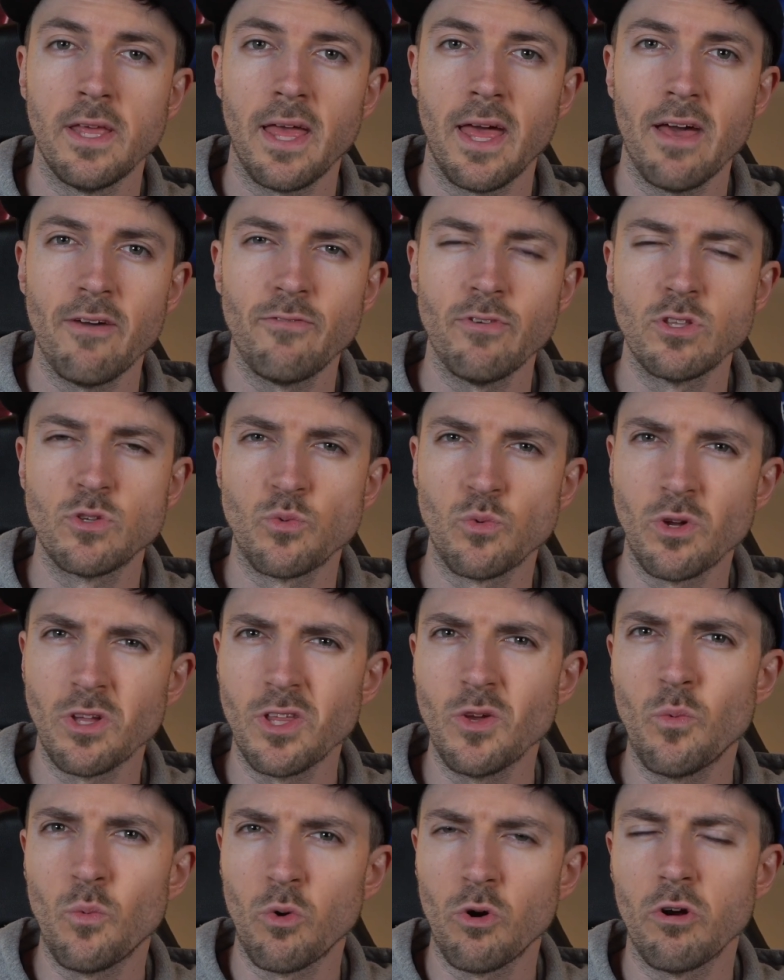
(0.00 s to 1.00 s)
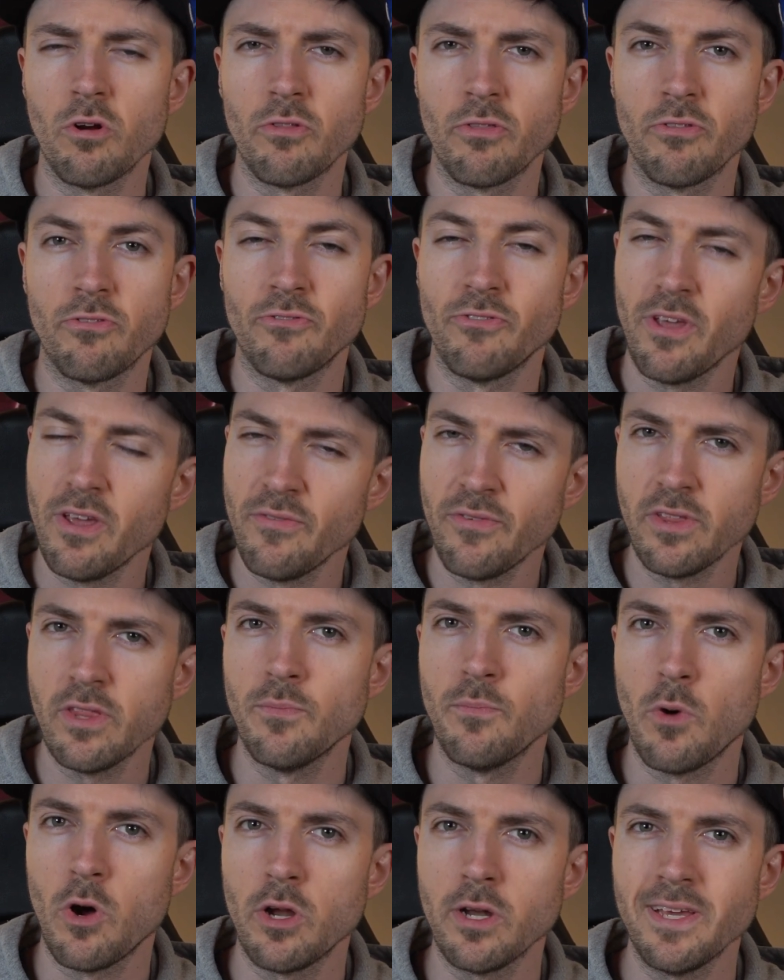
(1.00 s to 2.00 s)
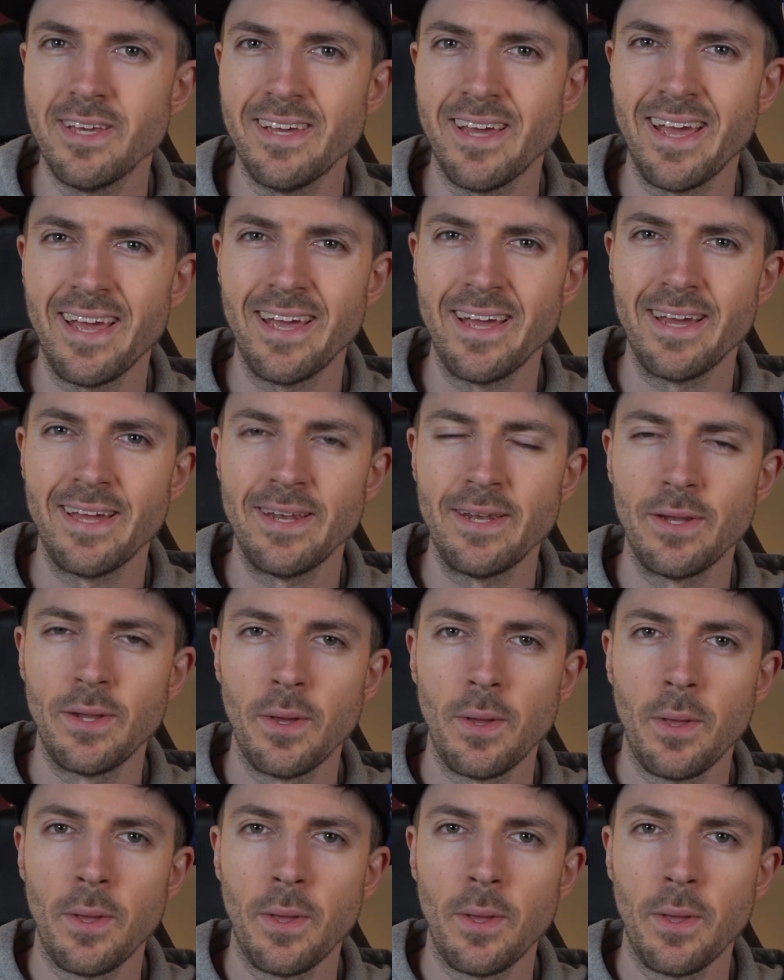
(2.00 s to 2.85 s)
if it's really worth saving the money and